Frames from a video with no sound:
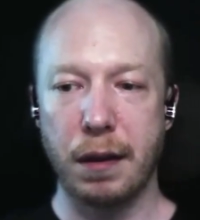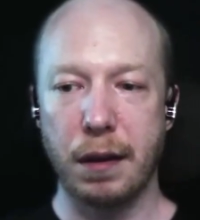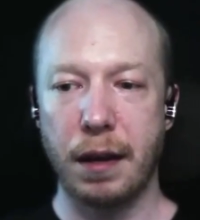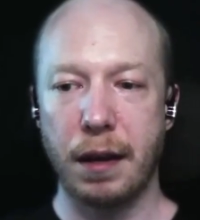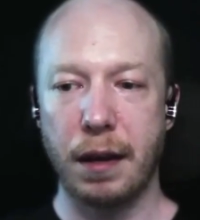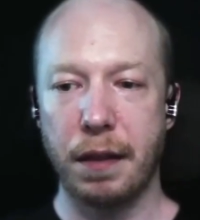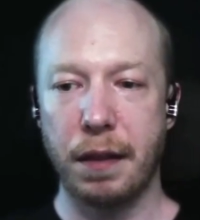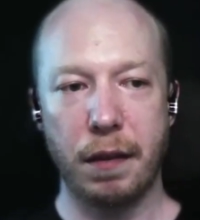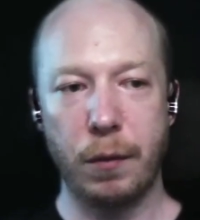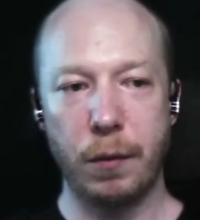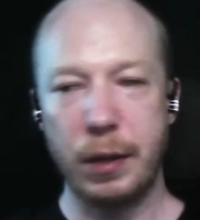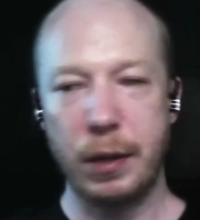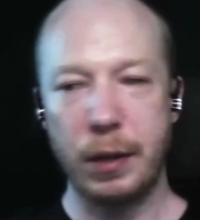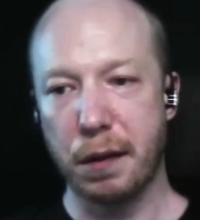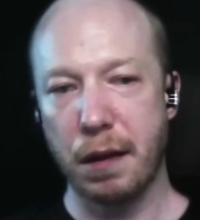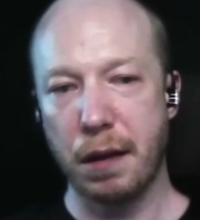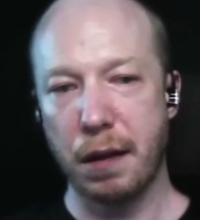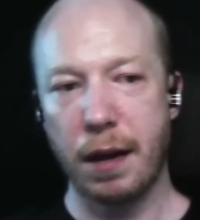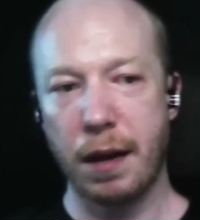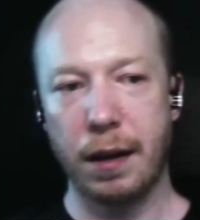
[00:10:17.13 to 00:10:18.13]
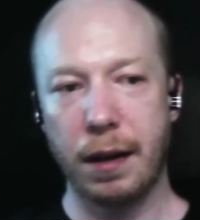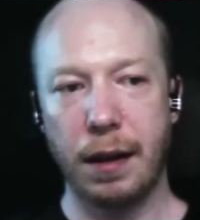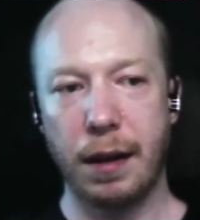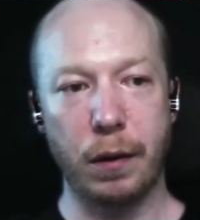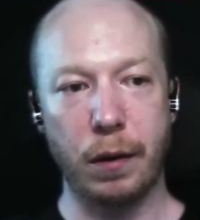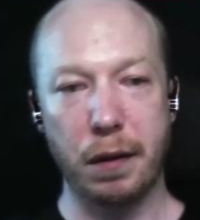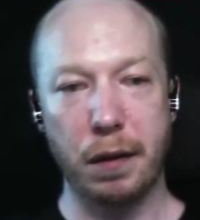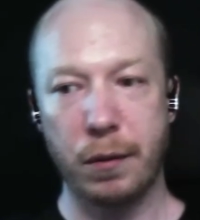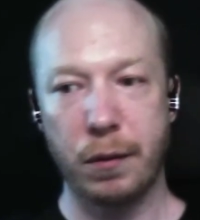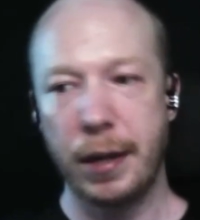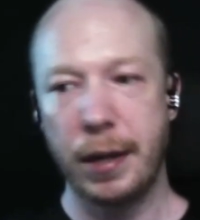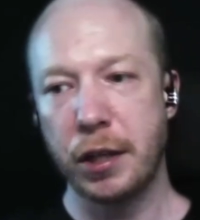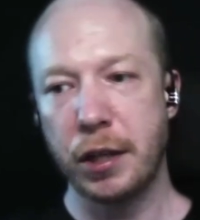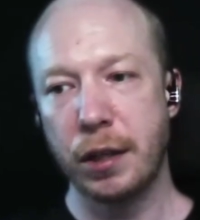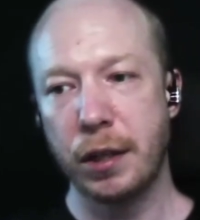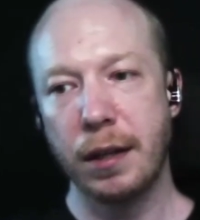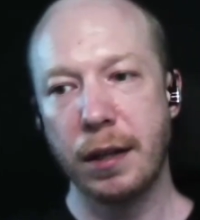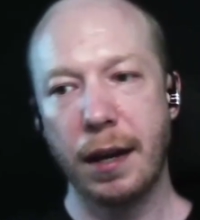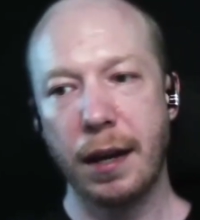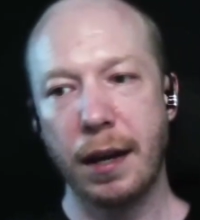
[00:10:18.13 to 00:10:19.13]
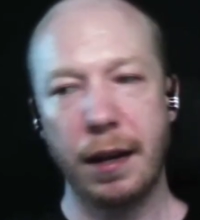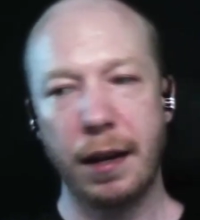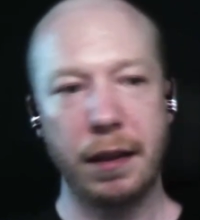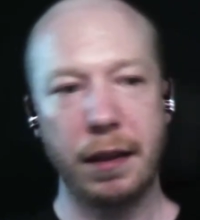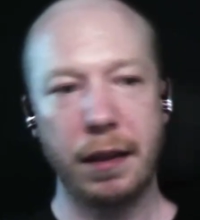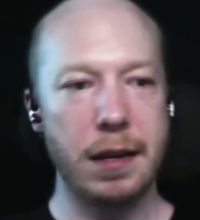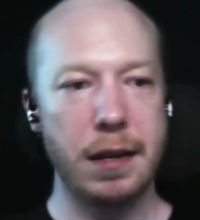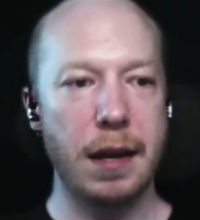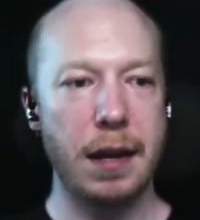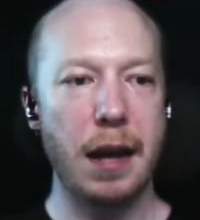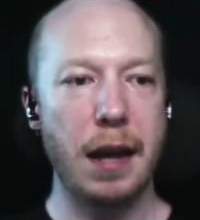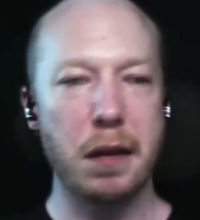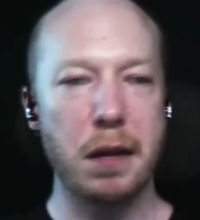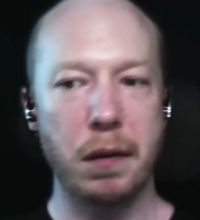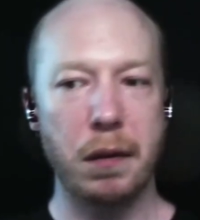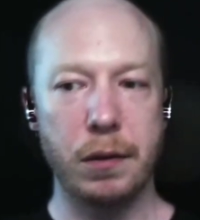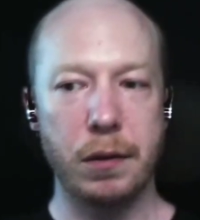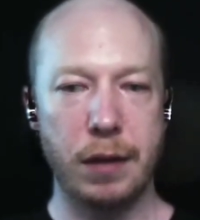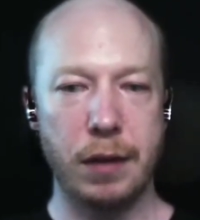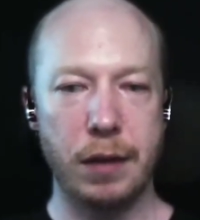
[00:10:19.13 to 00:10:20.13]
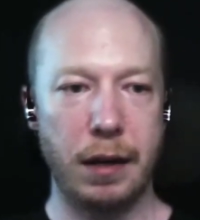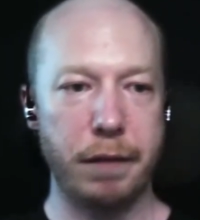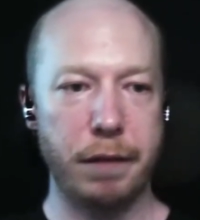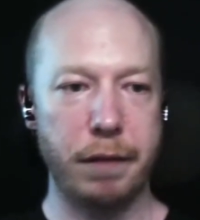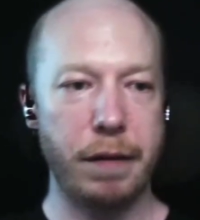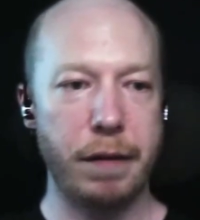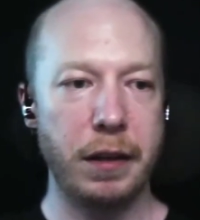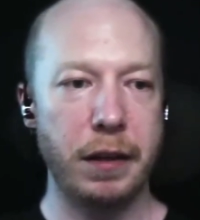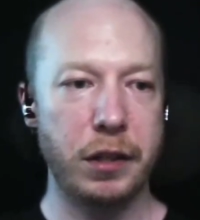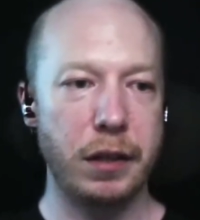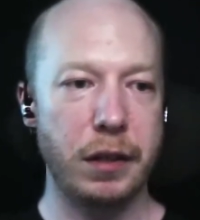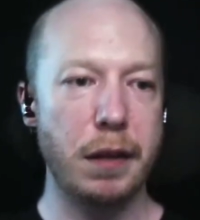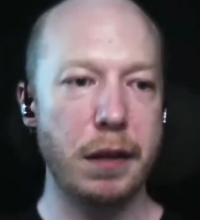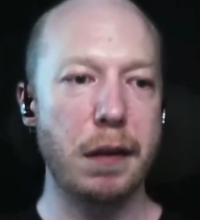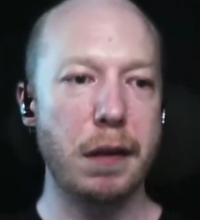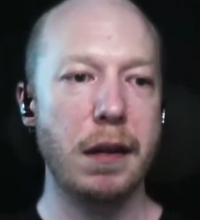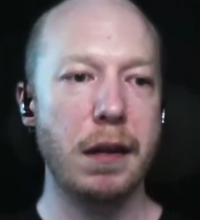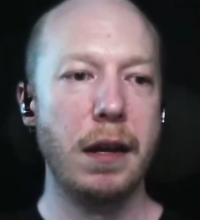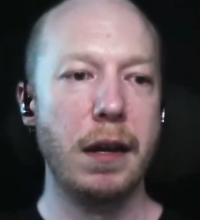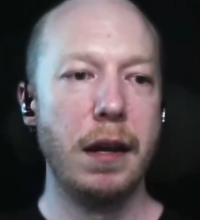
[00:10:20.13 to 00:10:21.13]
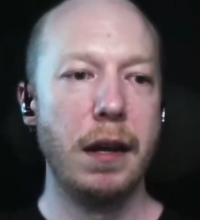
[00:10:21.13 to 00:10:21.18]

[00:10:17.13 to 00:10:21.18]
like the Redux Saga orchestration and the async colored functions,